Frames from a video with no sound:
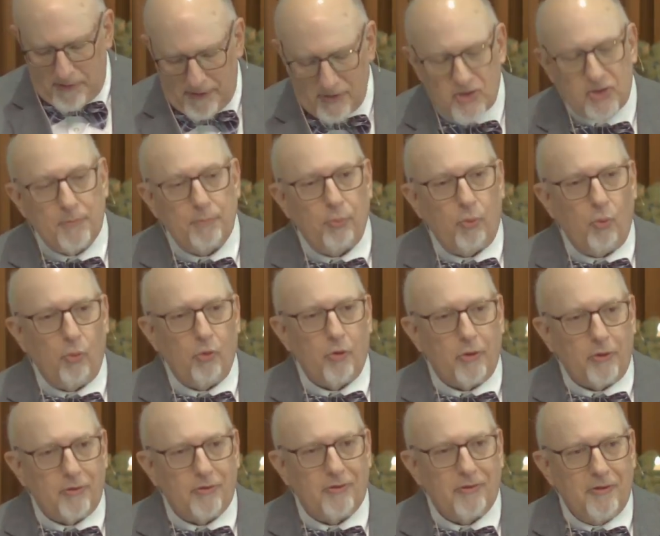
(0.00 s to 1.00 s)
in
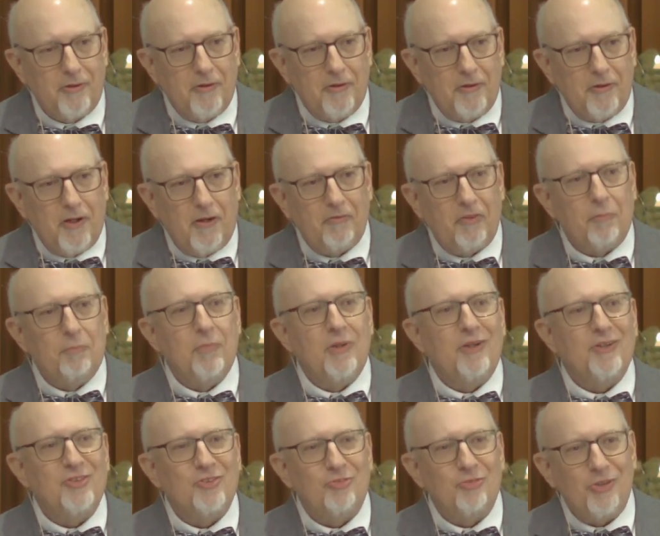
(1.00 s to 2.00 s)
support of the
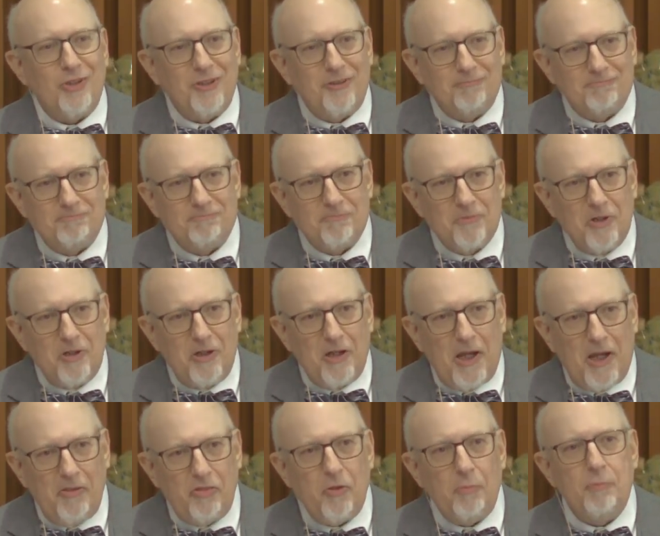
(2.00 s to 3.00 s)
ministry
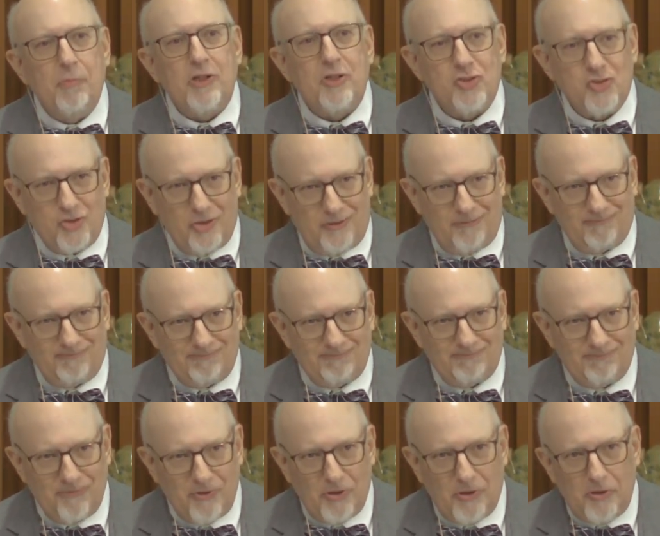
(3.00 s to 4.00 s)
and the mission
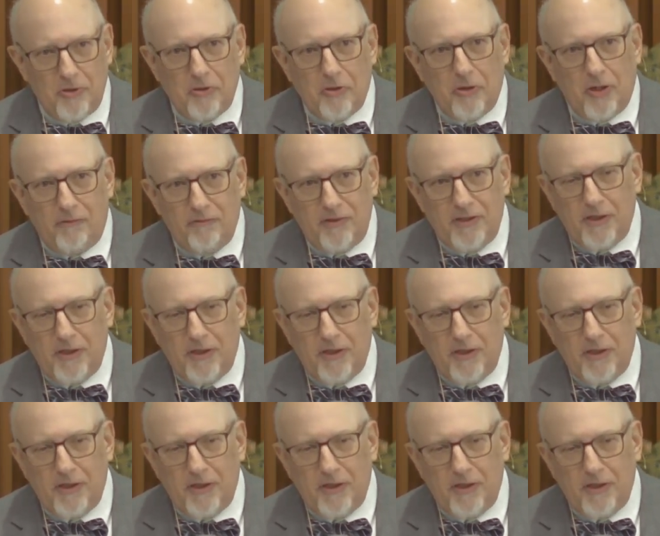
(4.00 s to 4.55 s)
of the